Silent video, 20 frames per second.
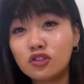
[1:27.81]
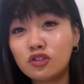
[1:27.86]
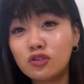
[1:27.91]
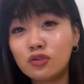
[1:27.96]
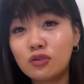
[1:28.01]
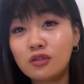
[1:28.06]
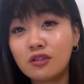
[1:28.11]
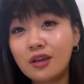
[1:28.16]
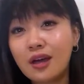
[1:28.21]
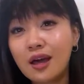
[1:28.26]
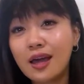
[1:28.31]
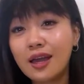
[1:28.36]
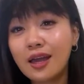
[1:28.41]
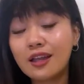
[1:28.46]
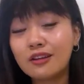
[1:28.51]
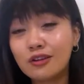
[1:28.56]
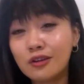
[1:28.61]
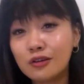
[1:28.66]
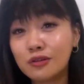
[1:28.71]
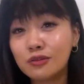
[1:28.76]
"To
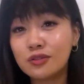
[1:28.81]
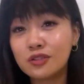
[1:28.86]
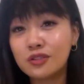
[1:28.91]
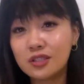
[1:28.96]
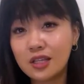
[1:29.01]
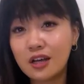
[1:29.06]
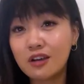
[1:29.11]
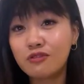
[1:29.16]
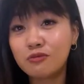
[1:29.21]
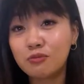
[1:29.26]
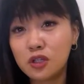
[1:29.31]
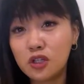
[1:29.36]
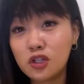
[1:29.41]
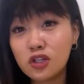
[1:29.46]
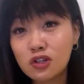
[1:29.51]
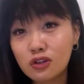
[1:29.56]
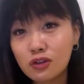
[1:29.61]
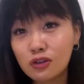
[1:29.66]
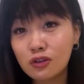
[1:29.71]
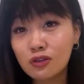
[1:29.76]
thine own self be
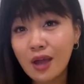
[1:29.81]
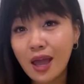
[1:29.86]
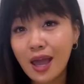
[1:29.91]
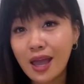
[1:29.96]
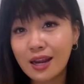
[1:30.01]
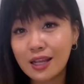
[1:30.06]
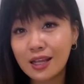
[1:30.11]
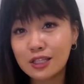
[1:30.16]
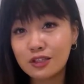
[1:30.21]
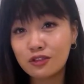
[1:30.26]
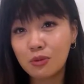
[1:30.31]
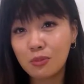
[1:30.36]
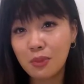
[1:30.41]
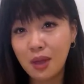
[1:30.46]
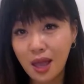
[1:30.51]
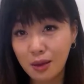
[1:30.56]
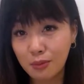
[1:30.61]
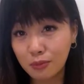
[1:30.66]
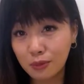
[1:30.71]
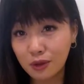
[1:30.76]
true," and it's from
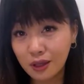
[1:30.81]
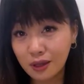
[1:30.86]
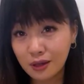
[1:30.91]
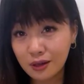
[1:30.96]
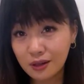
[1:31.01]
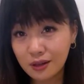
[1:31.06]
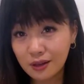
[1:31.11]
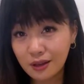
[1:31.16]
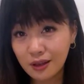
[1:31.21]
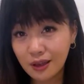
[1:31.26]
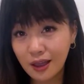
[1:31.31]
Hamlet,